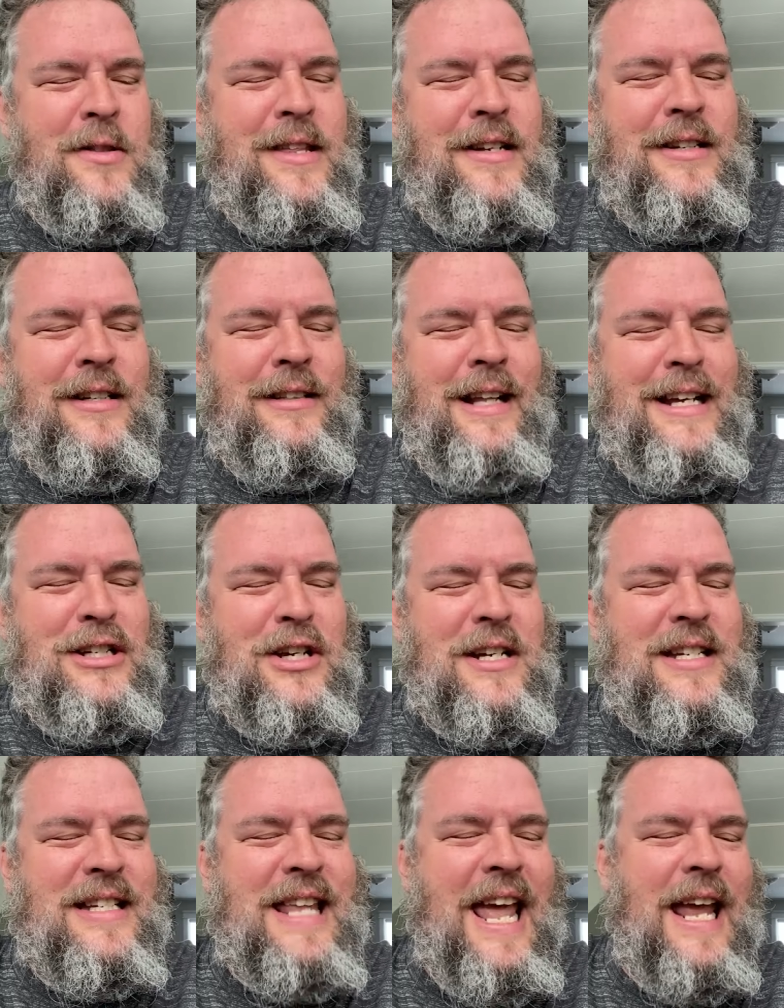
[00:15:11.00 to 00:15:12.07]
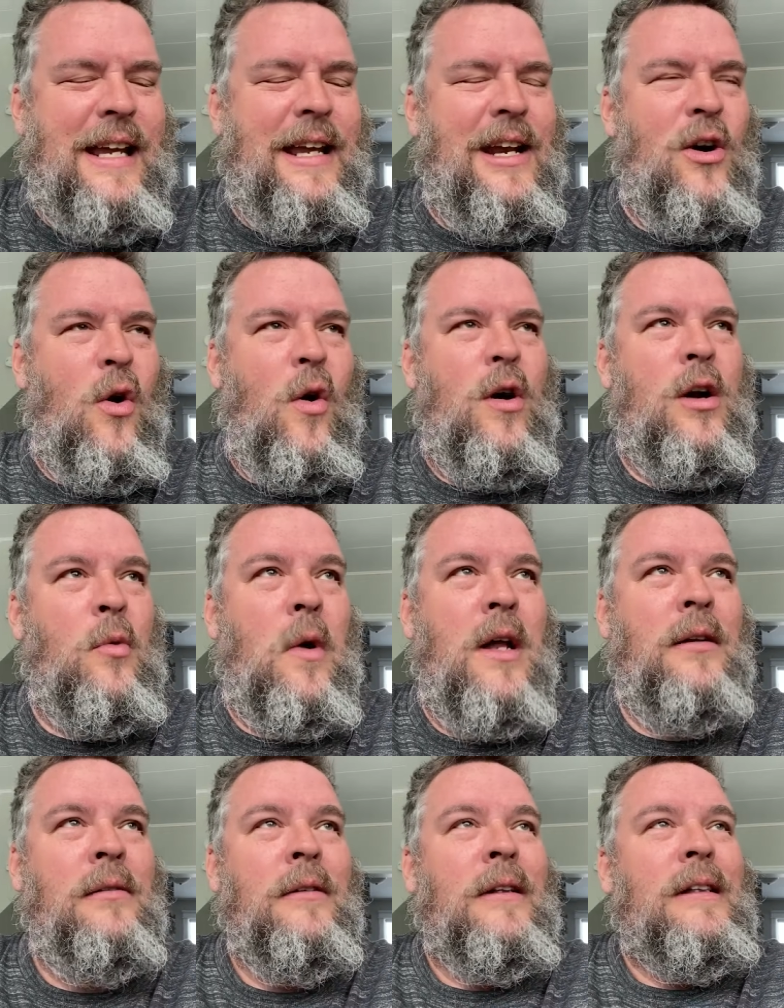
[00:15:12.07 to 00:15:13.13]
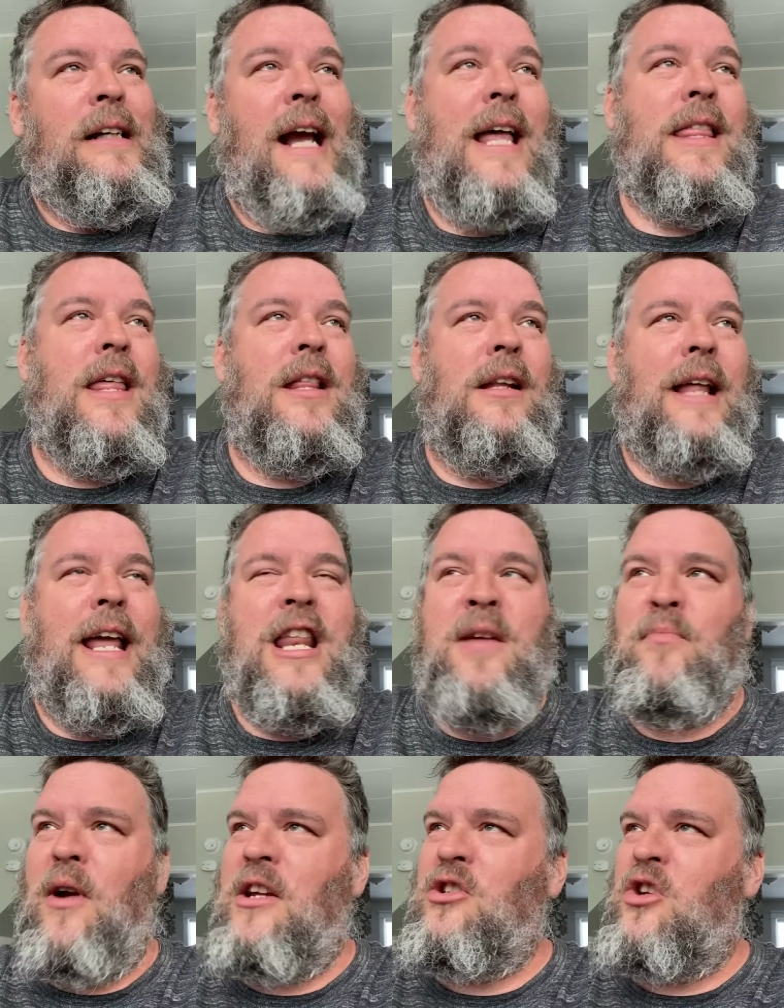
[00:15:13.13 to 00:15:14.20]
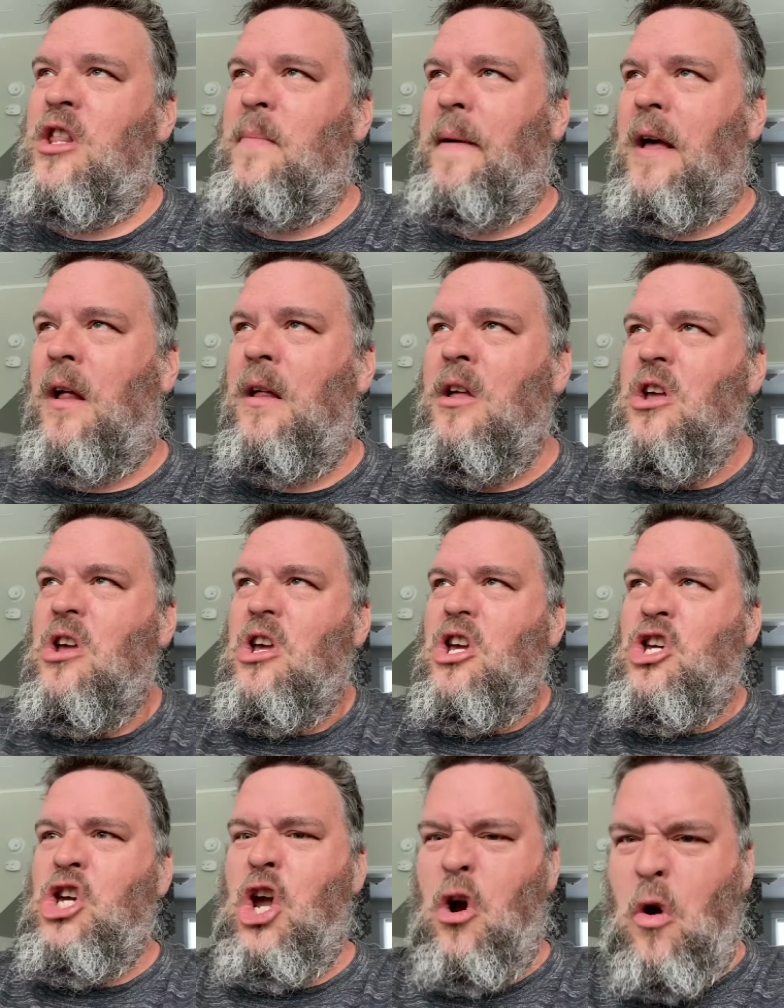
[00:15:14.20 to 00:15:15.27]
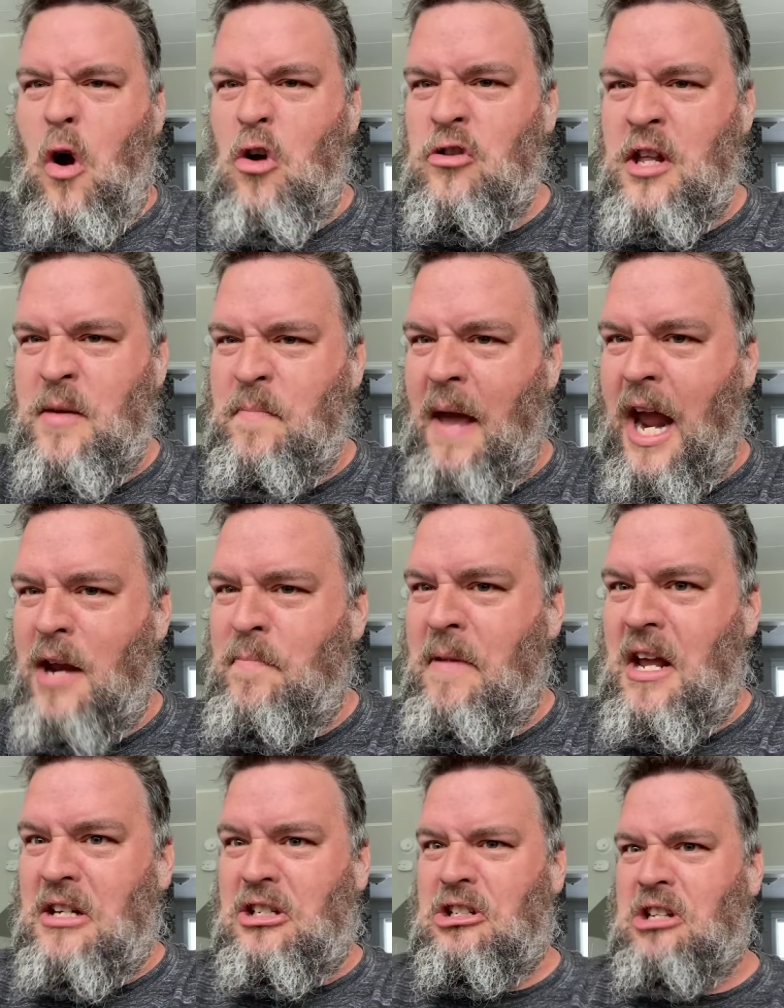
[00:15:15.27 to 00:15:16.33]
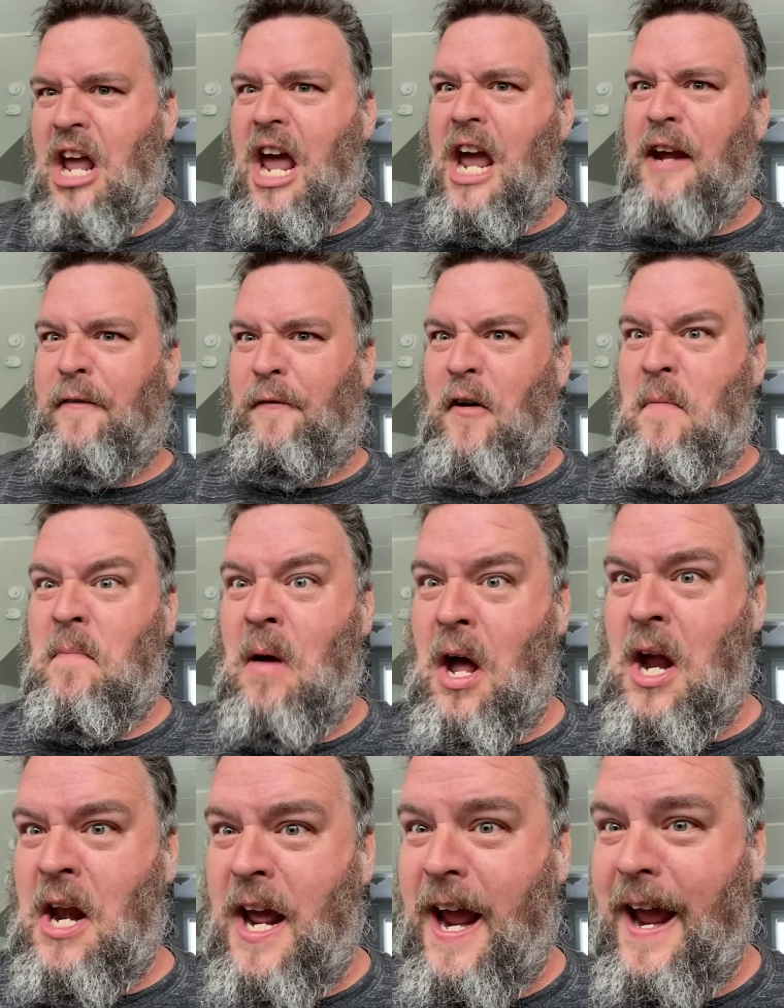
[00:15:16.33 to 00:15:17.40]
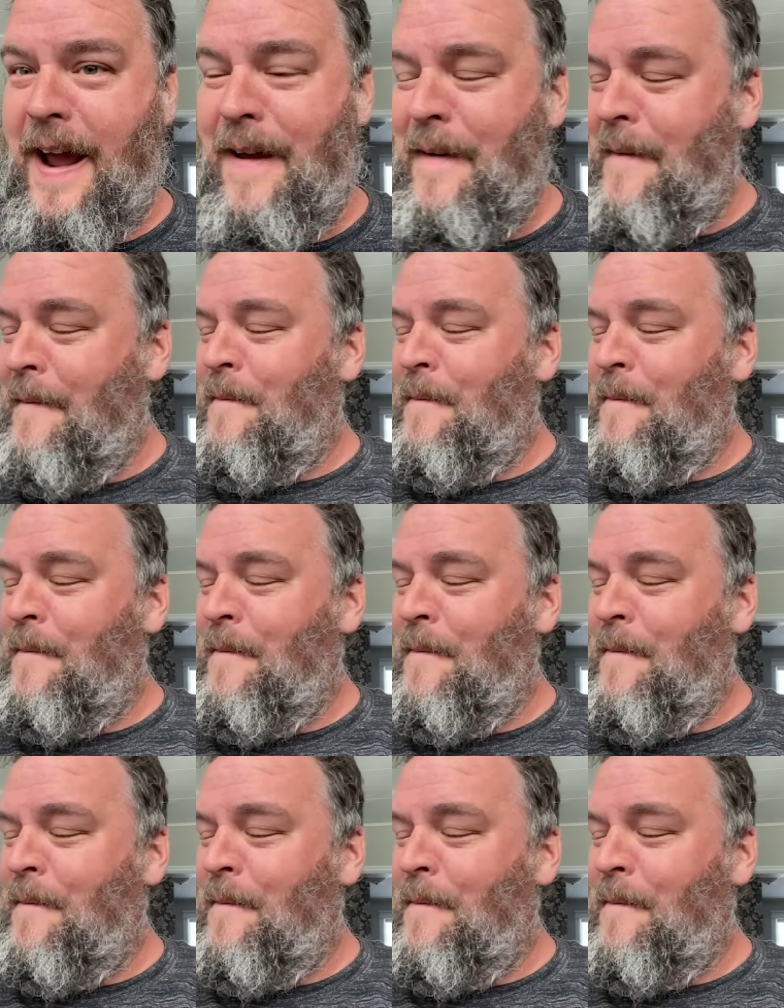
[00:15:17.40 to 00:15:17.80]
the delicious steak and order one, and then the lady brings you the bill. You only made me a steak for money.